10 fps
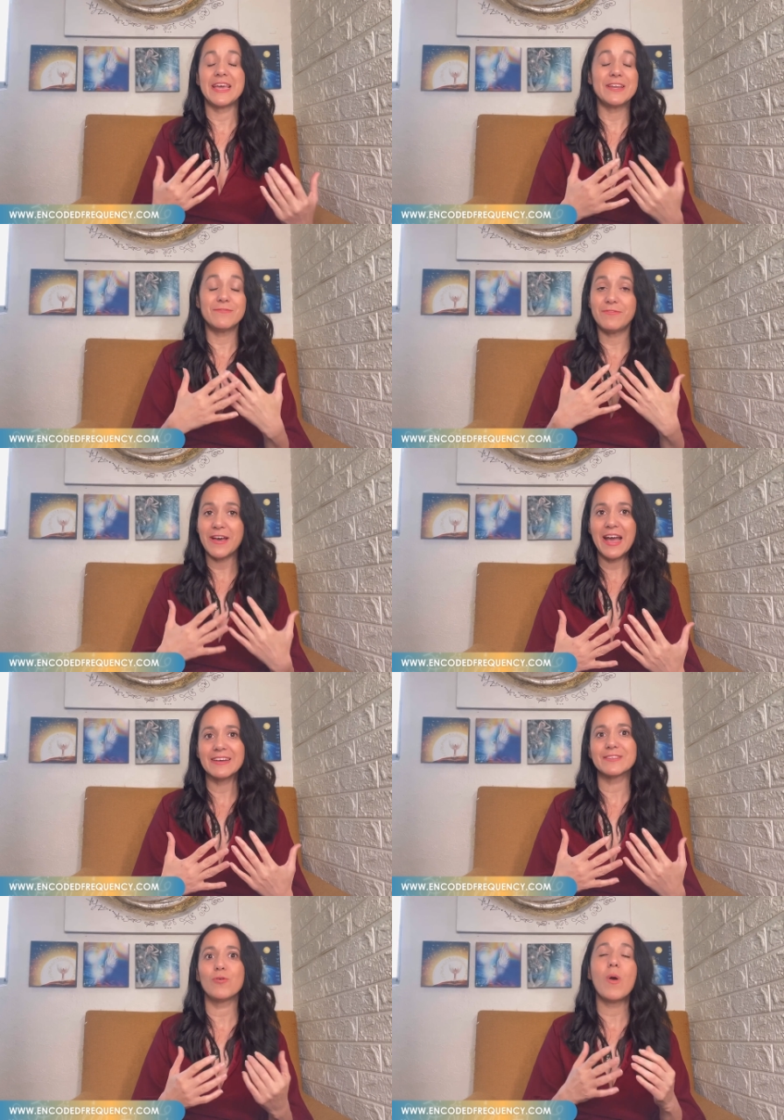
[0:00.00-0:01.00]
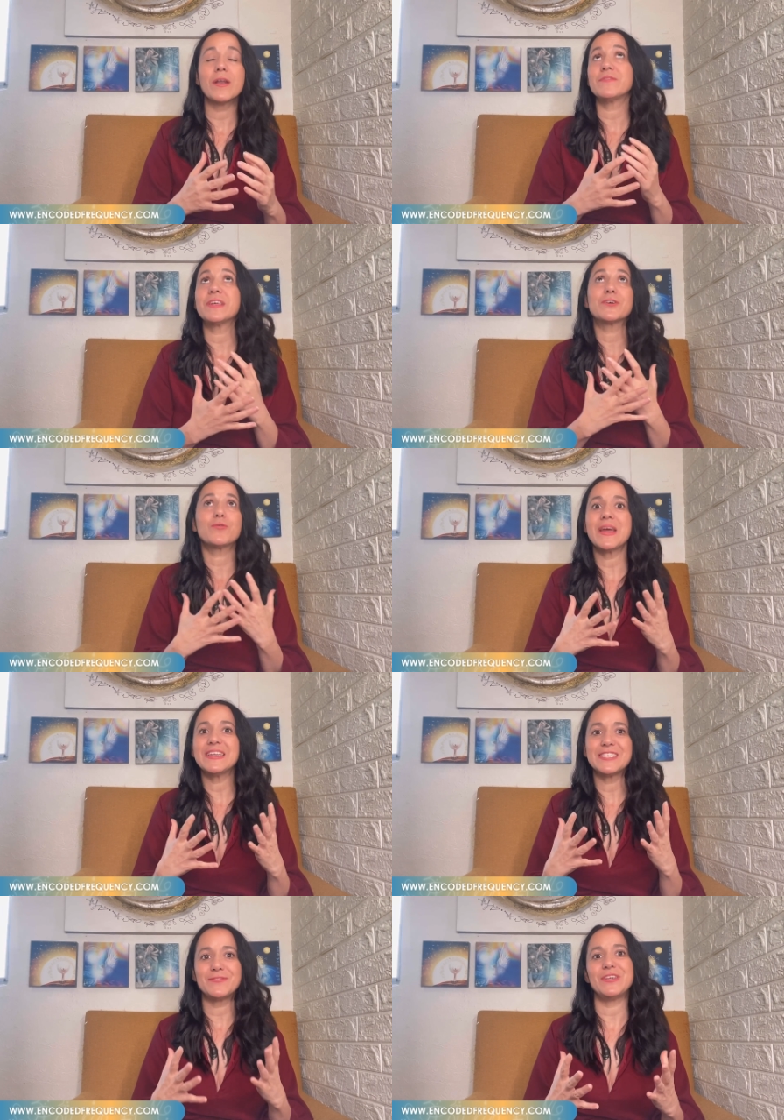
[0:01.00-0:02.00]
In fact, one of the
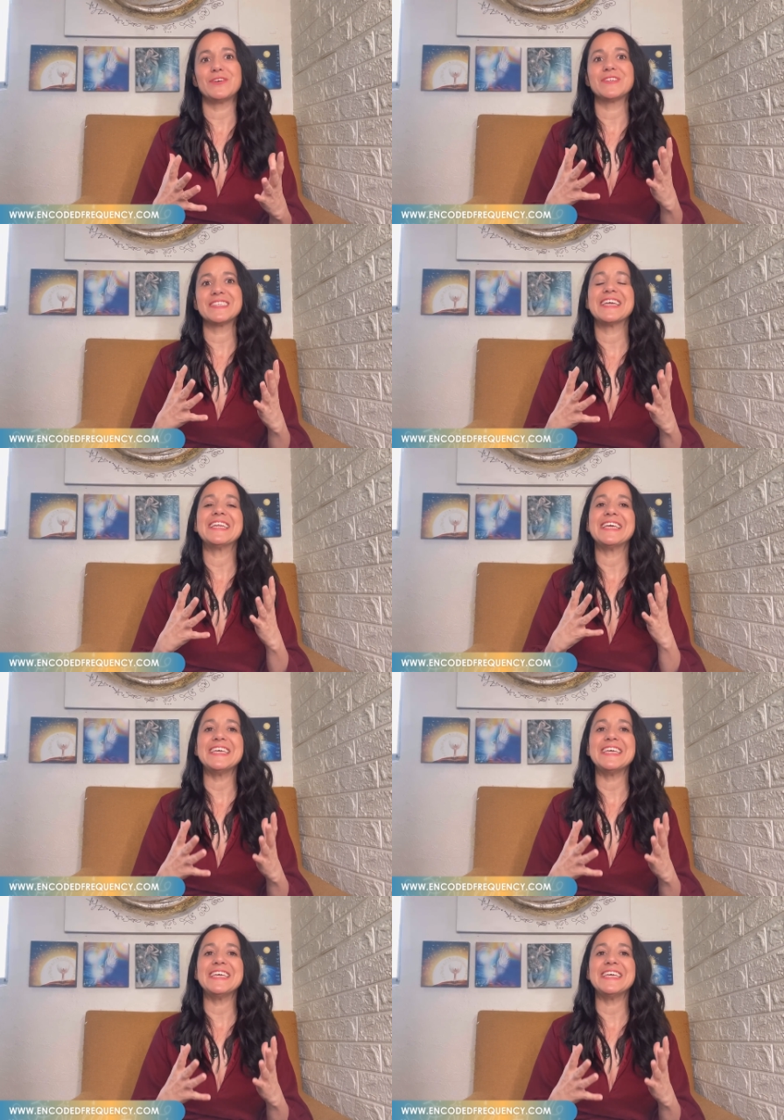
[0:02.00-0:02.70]
greatest fears it